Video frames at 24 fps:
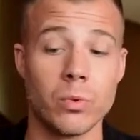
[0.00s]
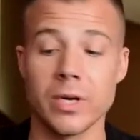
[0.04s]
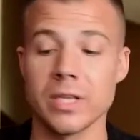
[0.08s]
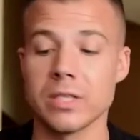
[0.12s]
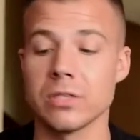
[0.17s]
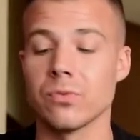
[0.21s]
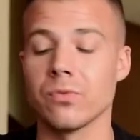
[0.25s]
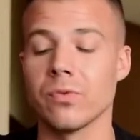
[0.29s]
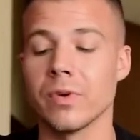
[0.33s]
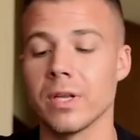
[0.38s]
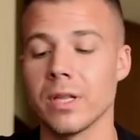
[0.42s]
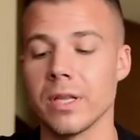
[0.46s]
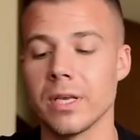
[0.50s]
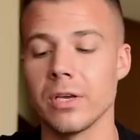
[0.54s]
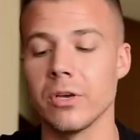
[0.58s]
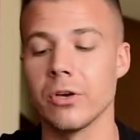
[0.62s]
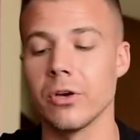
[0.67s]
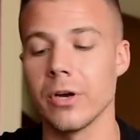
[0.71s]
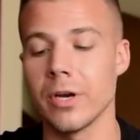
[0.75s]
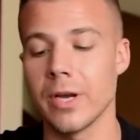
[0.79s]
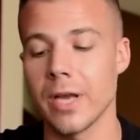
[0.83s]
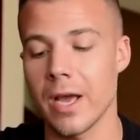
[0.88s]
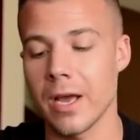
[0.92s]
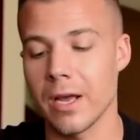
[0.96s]
what it's really
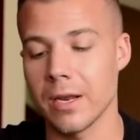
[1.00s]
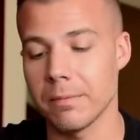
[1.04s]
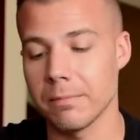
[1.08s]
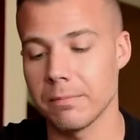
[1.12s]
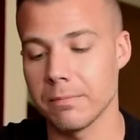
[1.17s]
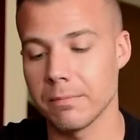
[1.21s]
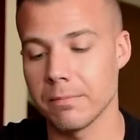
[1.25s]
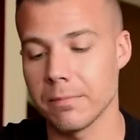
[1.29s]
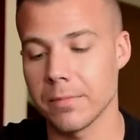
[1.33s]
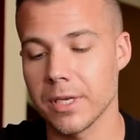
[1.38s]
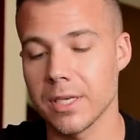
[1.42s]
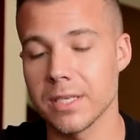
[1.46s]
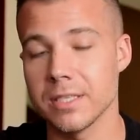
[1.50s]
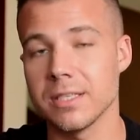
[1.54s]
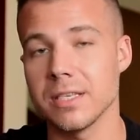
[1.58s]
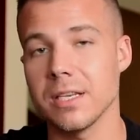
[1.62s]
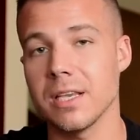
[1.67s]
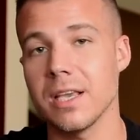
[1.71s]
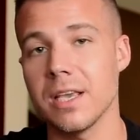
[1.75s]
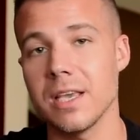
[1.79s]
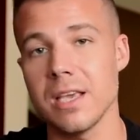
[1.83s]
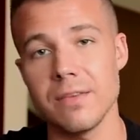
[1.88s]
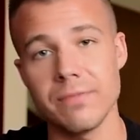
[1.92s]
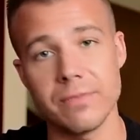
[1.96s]
good at,
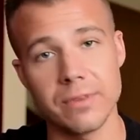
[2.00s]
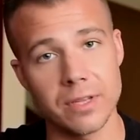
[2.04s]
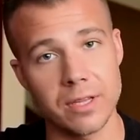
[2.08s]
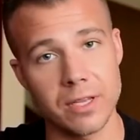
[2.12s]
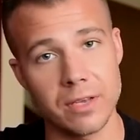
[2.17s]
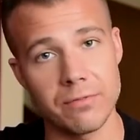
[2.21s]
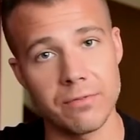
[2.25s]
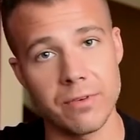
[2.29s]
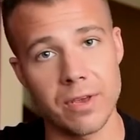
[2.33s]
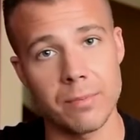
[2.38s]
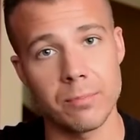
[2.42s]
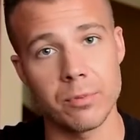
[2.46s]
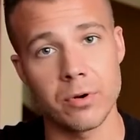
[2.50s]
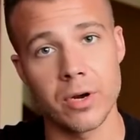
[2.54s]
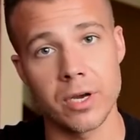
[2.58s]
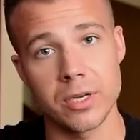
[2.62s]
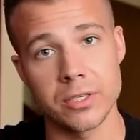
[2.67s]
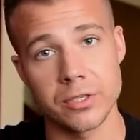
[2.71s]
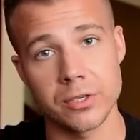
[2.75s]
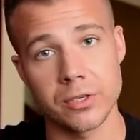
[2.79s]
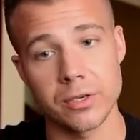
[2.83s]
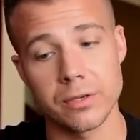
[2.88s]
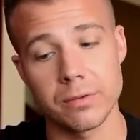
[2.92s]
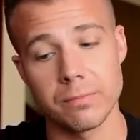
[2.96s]
is evenly
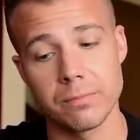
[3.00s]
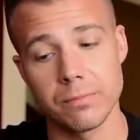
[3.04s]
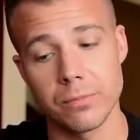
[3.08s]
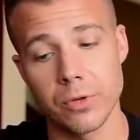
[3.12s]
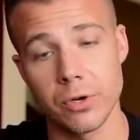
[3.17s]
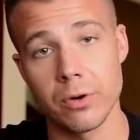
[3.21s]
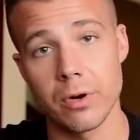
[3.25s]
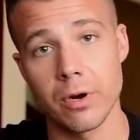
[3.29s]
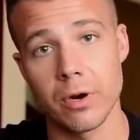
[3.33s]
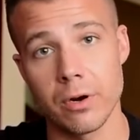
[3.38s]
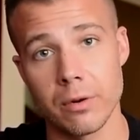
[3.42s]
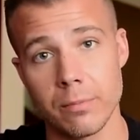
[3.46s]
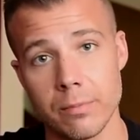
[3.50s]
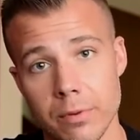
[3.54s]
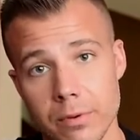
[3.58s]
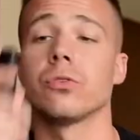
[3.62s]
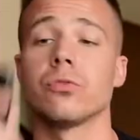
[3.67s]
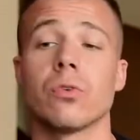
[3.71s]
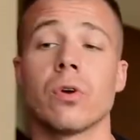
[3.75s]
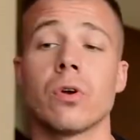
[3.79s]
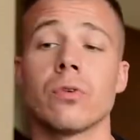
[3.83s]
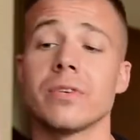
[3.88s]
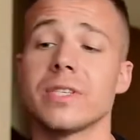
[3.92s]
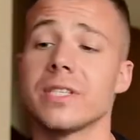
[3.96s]
vaporizing your herb.
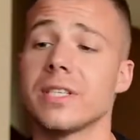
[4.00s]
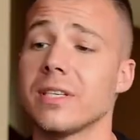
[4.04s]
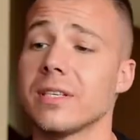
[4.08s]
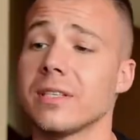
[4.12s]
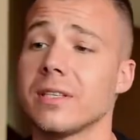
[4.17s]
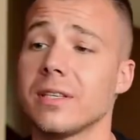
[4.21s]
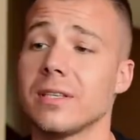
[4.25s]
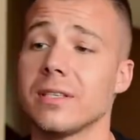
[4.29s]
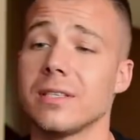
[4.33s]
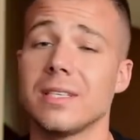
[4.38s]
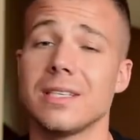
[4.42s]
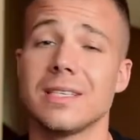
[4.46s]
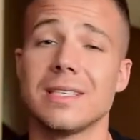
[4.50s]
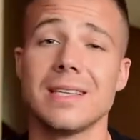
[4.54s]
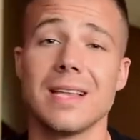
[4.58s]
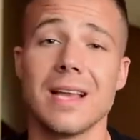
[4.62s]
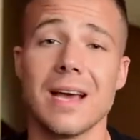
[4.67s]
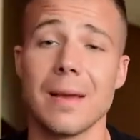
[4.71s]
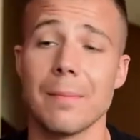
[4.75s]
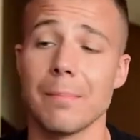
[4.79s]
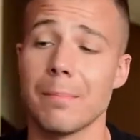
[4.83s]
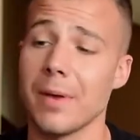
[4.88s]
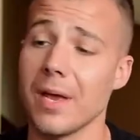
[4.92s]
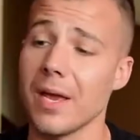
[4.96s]
Draw resistance is
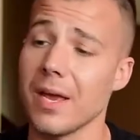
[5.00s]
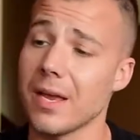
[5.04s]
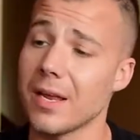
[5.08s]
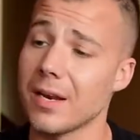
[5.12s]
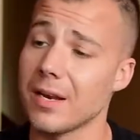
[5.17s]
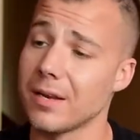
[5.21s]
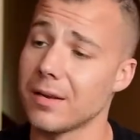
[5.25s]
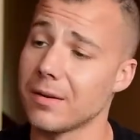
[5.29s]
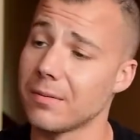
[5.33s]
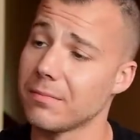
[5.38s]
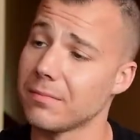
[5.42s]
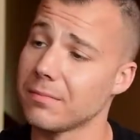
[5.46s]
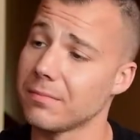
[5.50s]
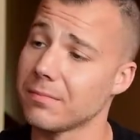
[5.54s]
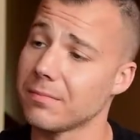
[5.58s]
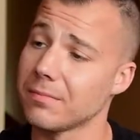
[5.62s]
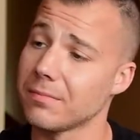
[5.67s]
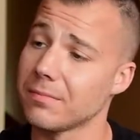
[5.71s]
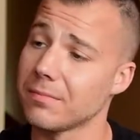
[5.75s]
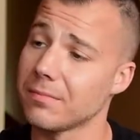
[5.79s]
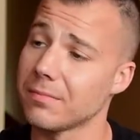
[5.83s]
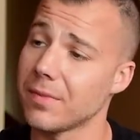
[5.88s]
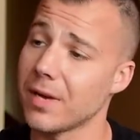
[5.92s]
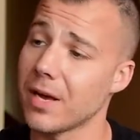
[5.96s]
not bad
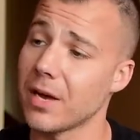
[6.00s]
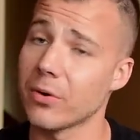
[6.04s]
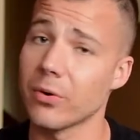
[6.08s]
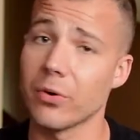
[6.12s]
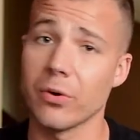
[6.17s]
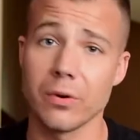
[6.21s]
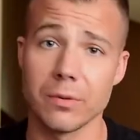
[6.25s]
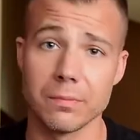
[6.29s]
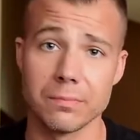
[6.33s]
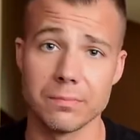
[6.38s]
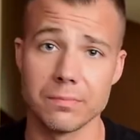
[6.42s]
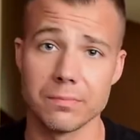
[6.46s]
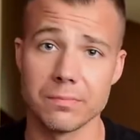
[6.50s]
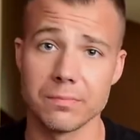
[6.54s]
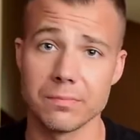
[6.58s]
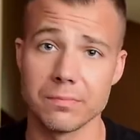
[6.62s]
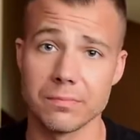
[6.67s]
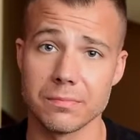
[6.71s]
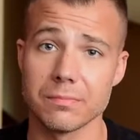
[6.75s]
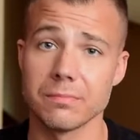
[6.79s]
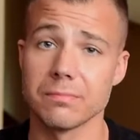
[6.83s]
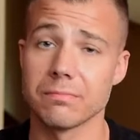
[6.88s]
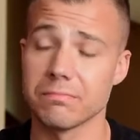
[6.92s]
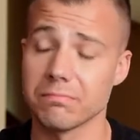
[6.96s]
at all.
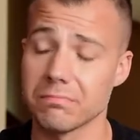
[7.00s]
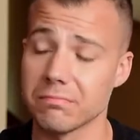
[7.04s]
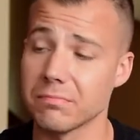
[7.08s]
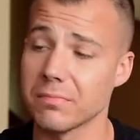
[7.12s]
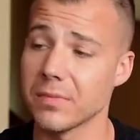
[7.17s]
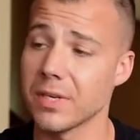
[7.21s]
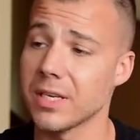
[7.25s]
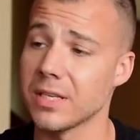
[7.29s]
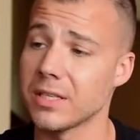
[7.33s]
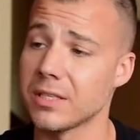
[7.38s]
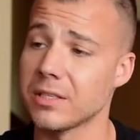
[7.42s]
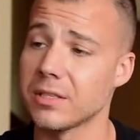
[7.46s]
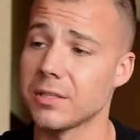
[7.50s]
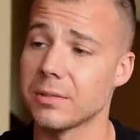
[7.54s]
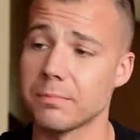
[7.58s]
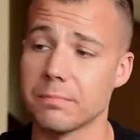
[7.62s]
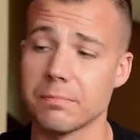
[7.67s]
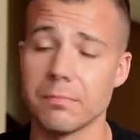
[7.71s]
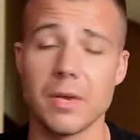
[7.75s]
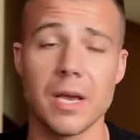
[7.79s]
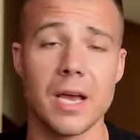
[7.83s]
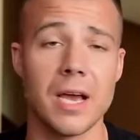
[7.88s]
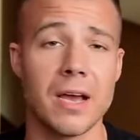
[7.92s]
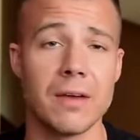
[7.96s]

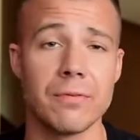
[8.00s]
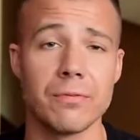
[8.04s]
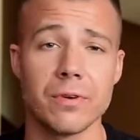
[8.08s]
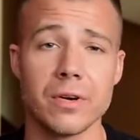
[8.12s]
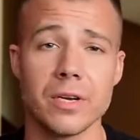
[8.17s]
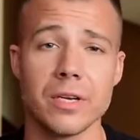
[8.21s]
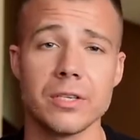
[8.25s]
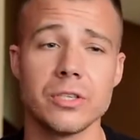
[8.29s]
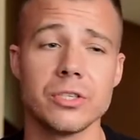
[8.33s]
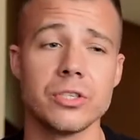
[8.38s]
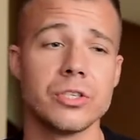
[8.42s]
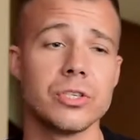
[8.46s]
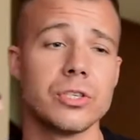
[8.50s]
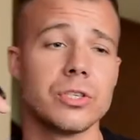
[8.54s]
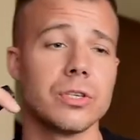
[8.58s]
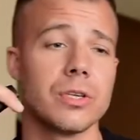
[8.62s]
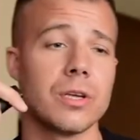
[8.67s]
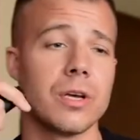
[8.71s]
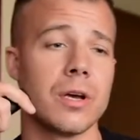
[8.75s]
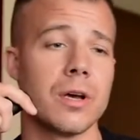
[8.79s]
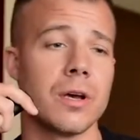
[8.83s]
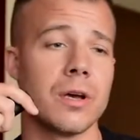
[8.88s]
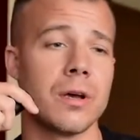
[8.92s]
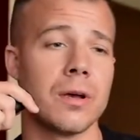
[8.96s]
It's
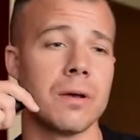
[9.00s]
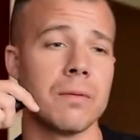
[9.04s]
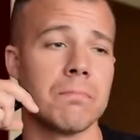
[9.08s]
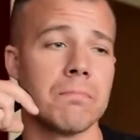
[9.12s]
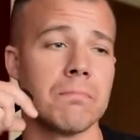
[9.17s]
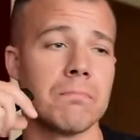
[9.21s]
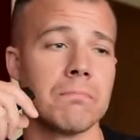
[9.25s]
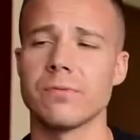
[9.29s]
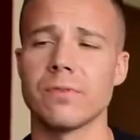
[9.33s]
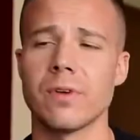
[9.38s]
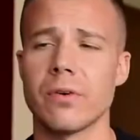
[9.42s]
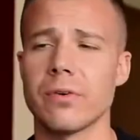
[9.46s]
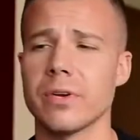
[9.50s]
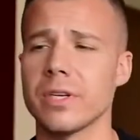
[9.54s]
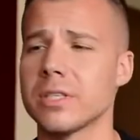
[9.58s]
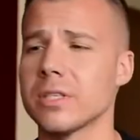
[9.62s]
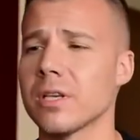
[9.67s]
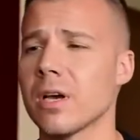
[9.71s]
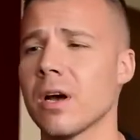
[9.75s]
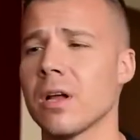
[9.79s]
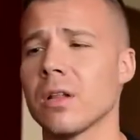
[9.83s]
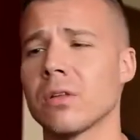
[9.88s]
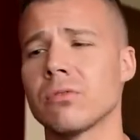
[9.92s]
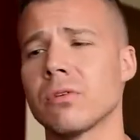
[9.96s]
average, very
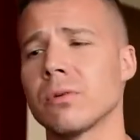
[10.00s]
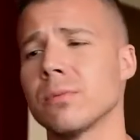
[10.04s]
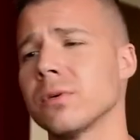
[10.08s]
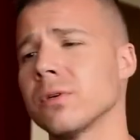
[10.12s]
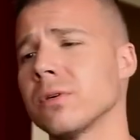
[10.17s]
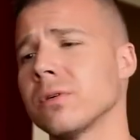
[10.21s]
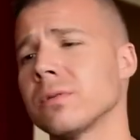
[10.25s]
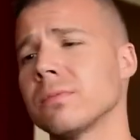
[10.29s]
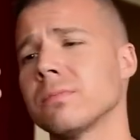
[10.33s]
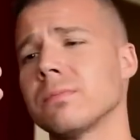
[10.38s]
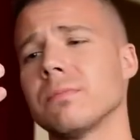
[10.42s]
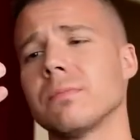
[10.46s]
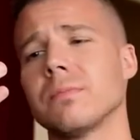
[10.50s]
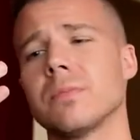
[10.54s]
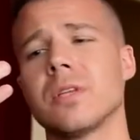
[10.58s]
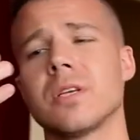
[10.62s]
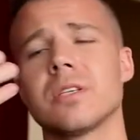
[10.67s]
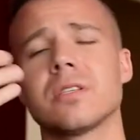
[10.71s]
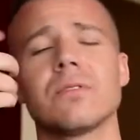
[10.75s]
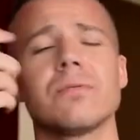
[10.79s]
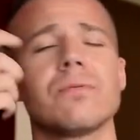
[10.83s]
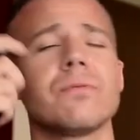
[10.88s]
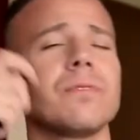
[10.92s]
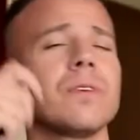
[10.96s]
tolerable,
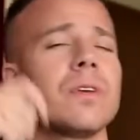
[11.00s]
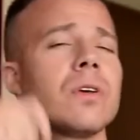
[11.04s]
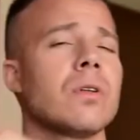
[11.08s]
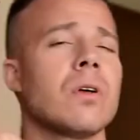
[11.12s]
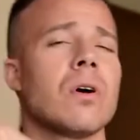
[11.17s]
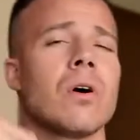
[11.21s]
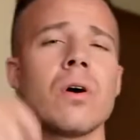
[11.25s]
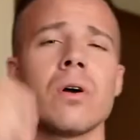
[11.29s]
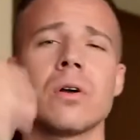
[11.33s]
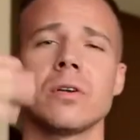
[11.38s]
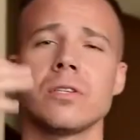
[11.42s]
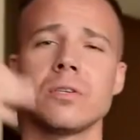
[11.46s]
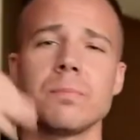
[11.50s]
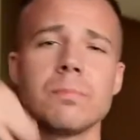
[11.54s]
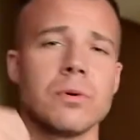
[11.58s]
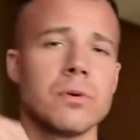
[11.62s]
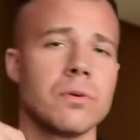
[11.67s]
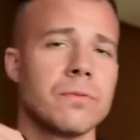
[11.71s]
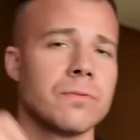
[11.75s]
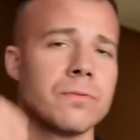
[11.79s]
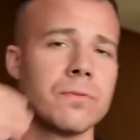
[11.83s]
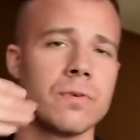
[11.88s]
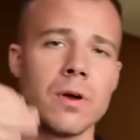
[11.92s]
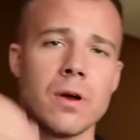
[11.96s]
doesn't feel hard to
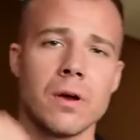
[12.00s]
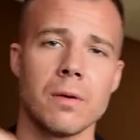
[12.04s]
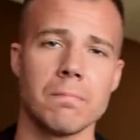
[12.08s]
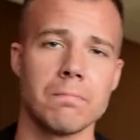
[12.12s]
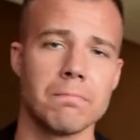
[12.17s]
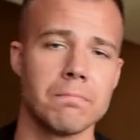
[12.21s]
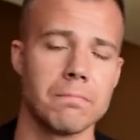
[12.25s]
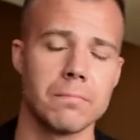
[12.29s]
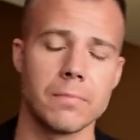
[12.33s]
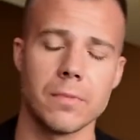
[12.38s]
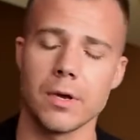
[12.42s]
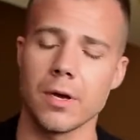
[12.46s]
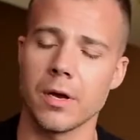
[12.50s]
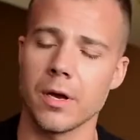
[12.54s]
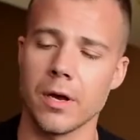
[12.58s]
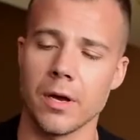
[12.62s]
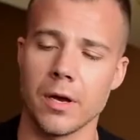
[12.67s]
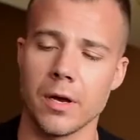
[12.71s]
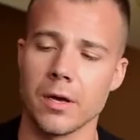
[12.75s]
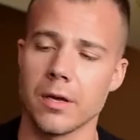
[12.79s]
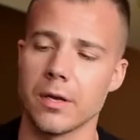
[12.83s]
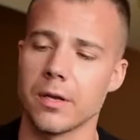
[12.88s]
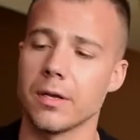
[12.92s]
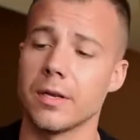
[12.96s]
pull from,
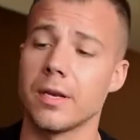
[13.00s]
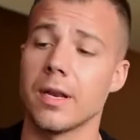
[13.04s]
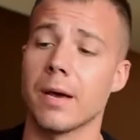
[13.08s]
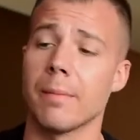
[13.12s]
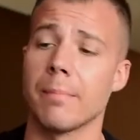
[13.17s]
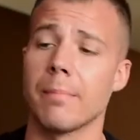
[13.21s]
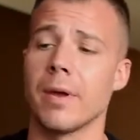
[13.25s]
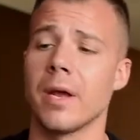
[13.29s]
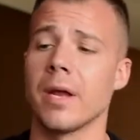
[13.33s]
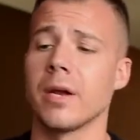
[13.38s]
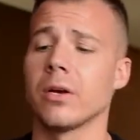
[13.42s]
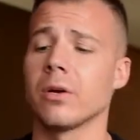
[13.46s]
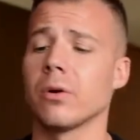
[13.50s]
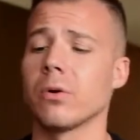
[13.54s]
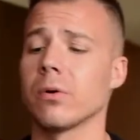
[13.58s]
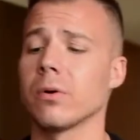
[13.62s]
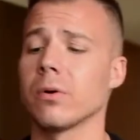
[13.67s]
not bad at